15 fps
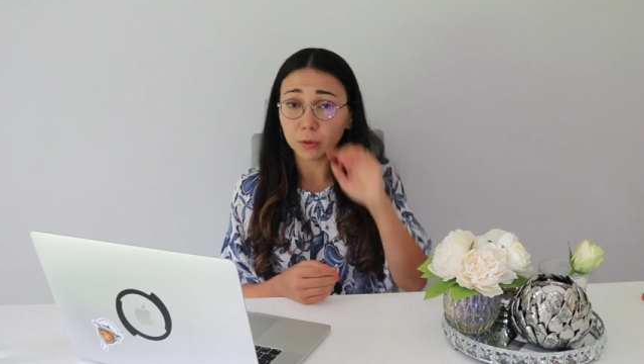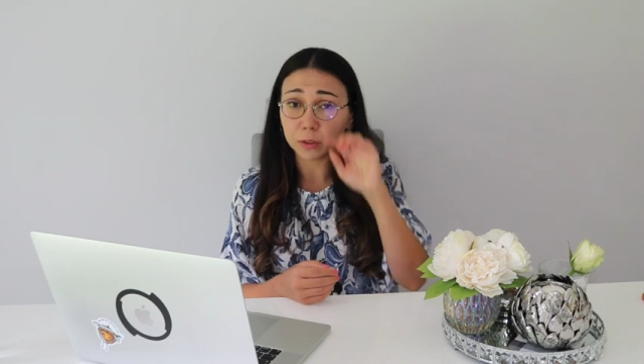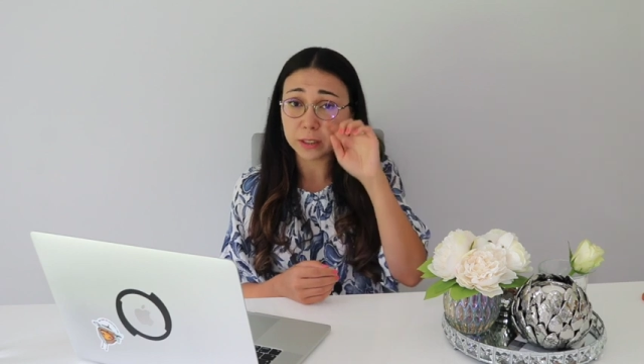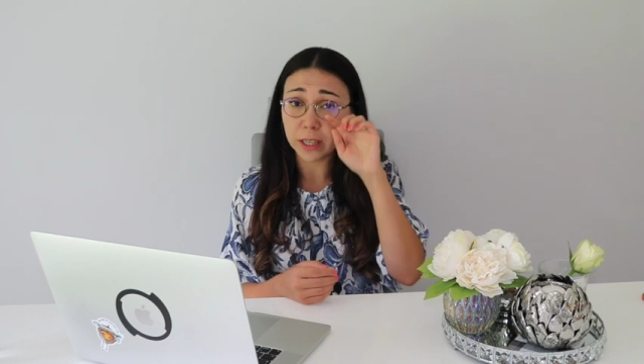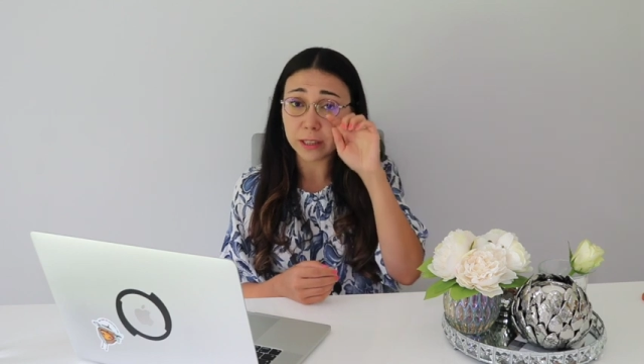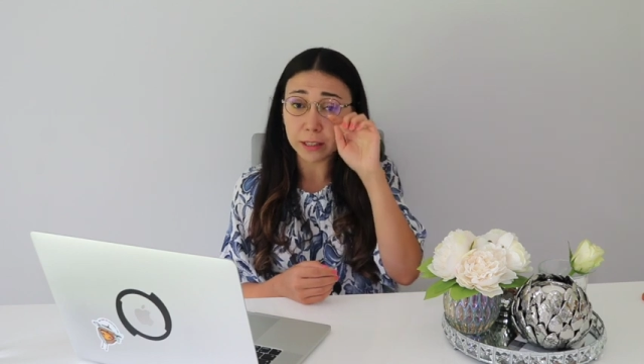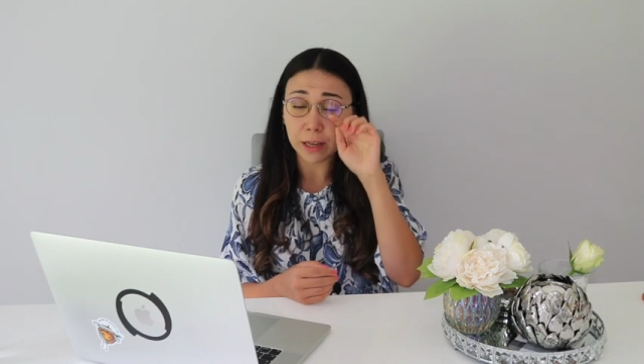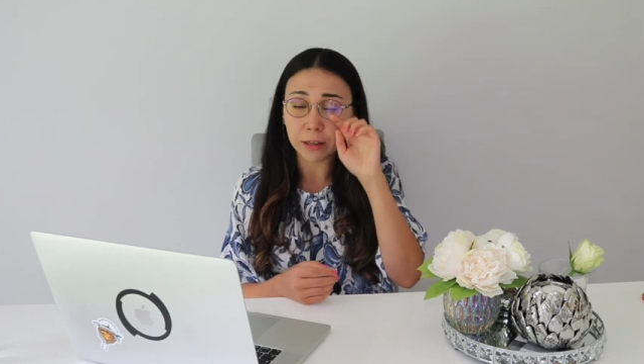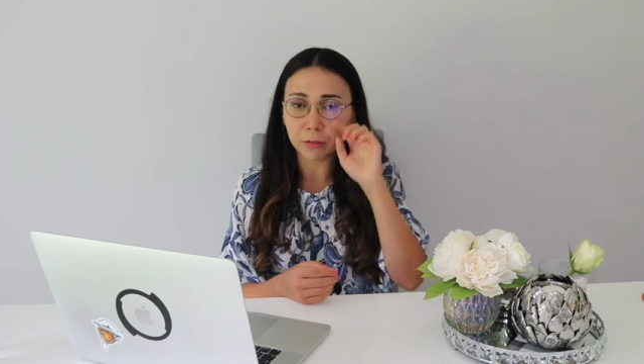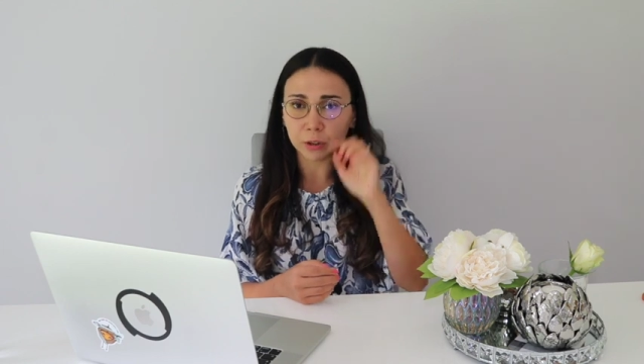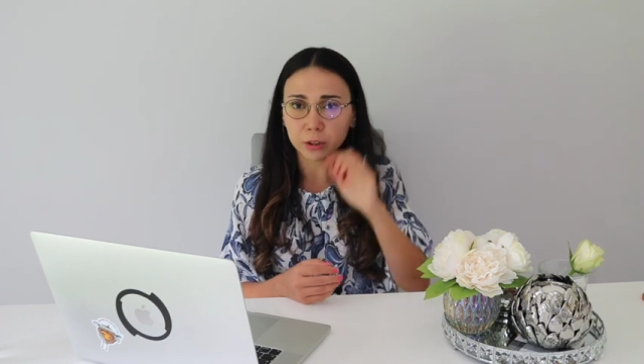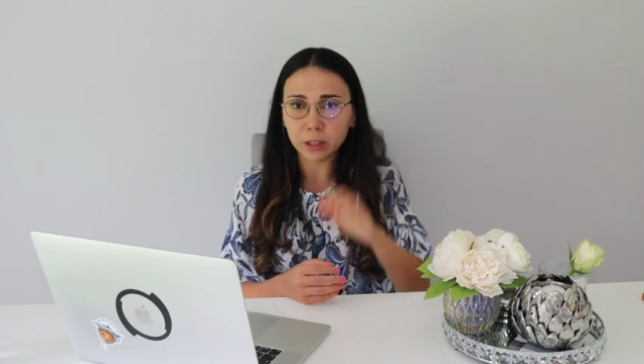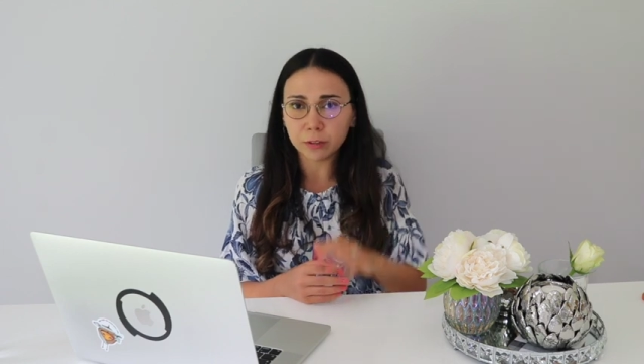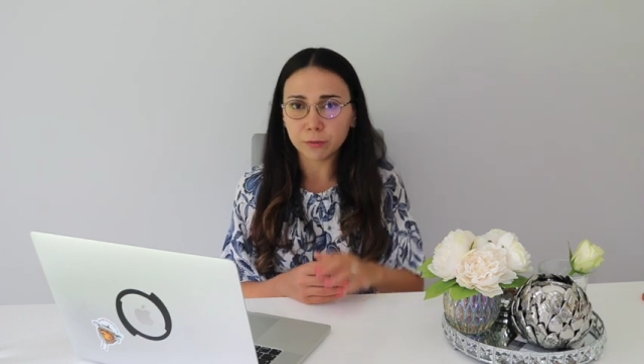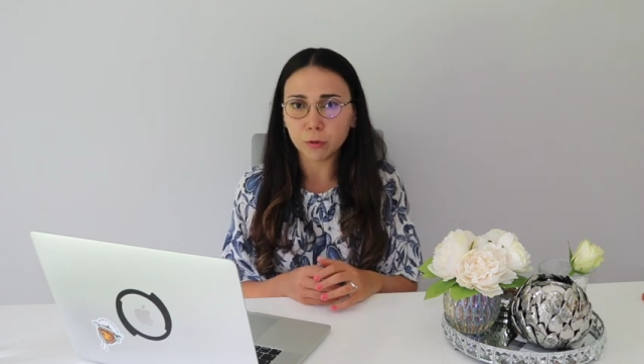was that I
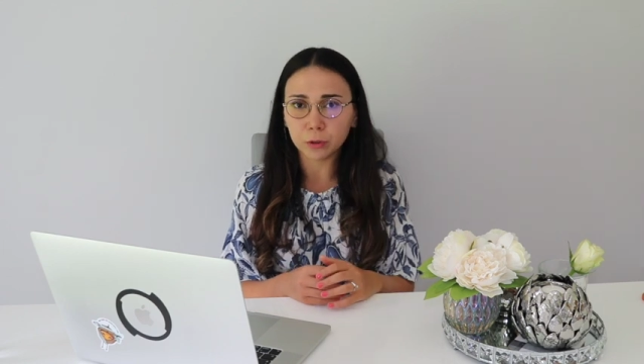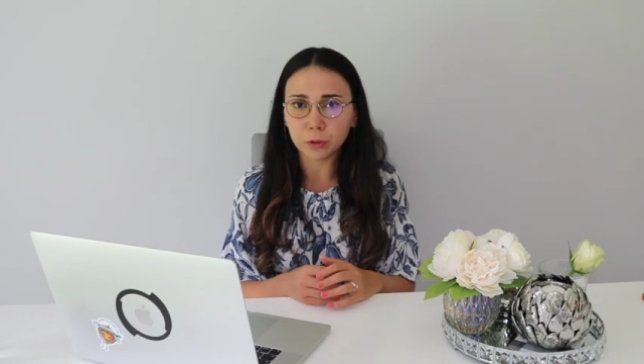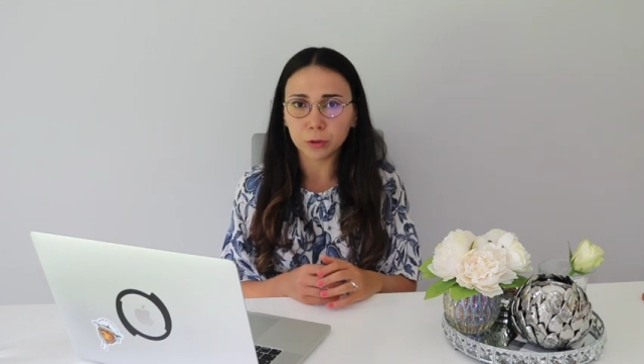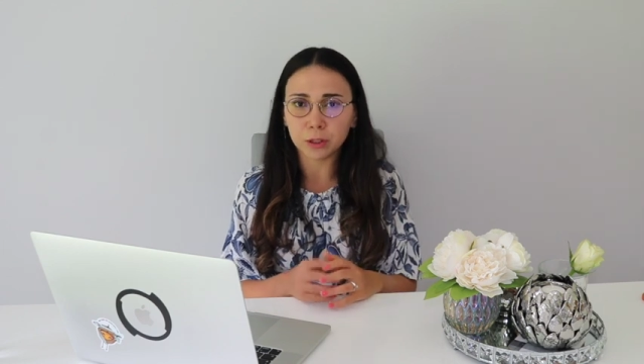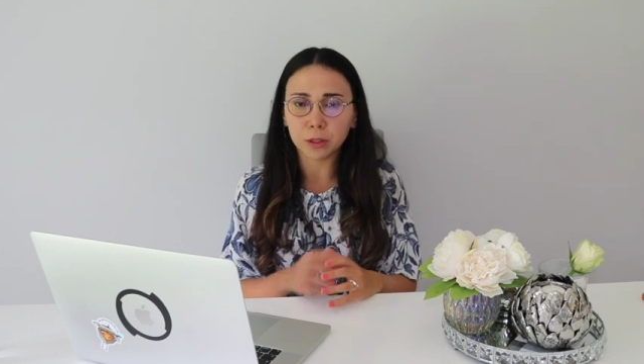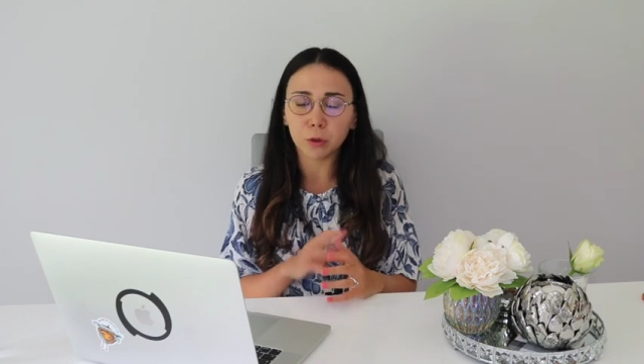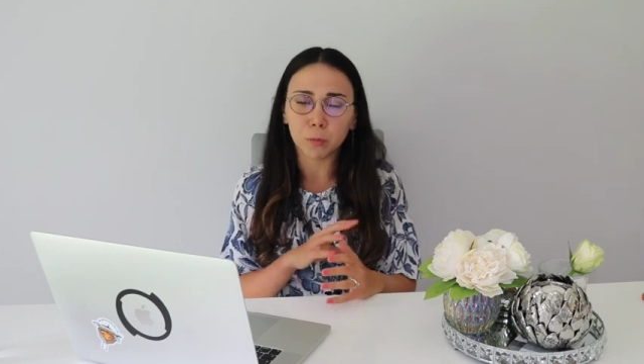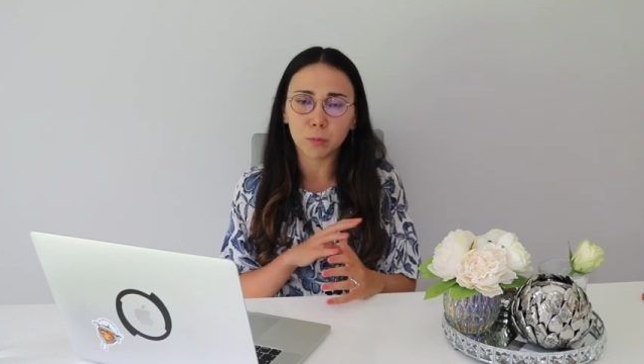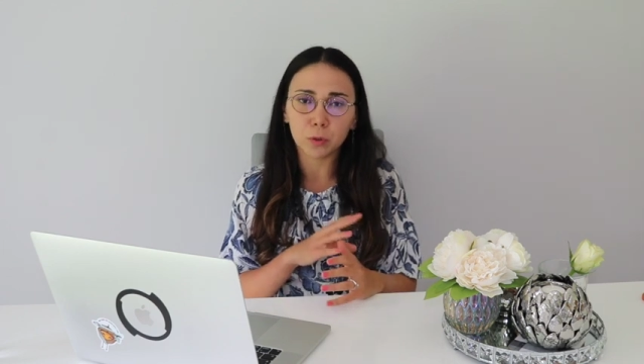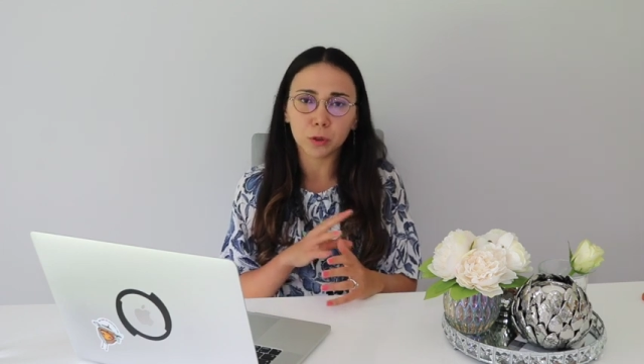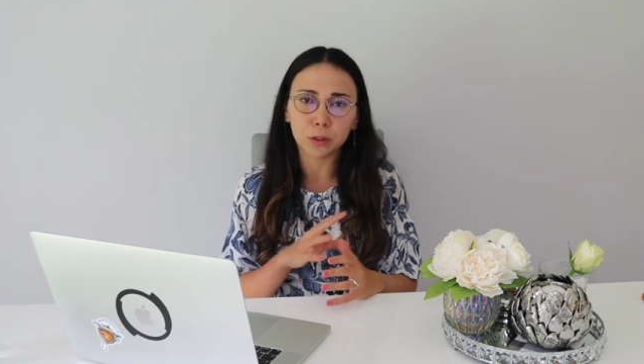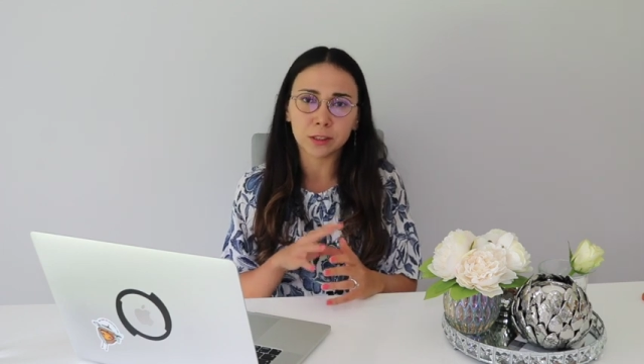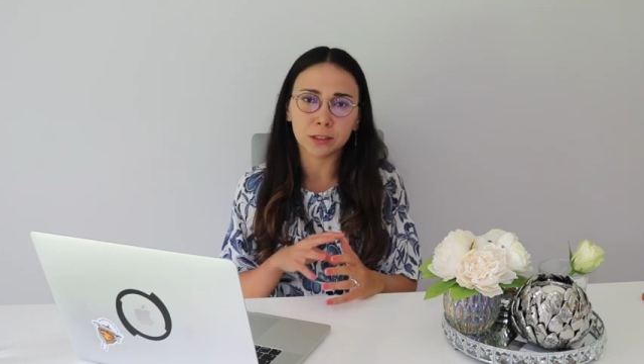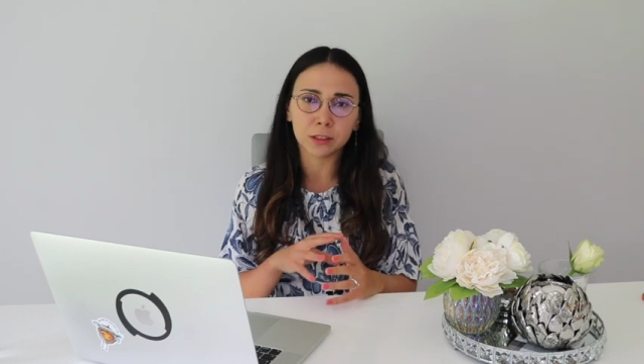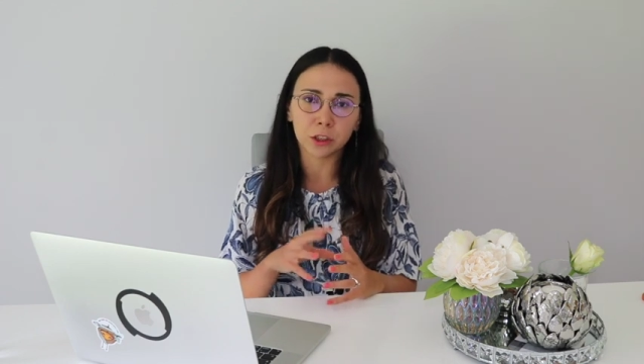was not focusing on
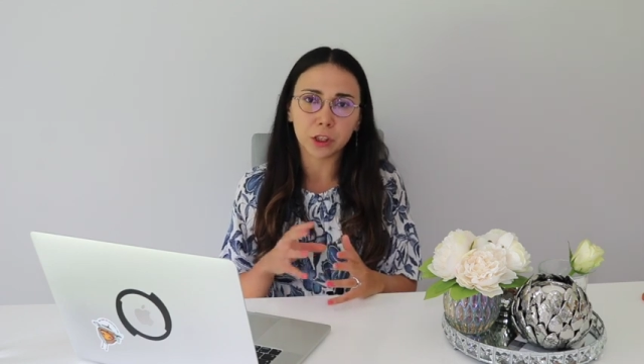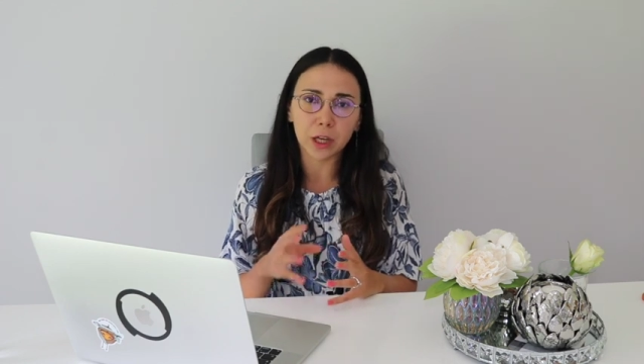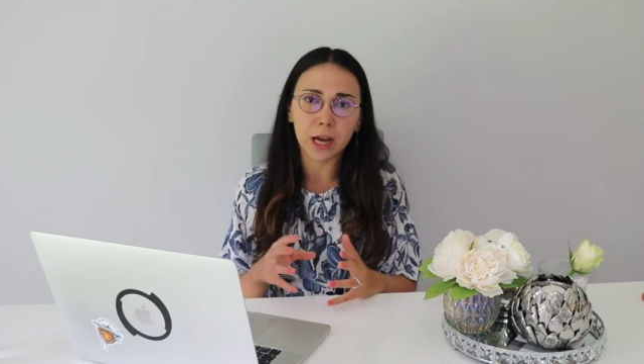percentage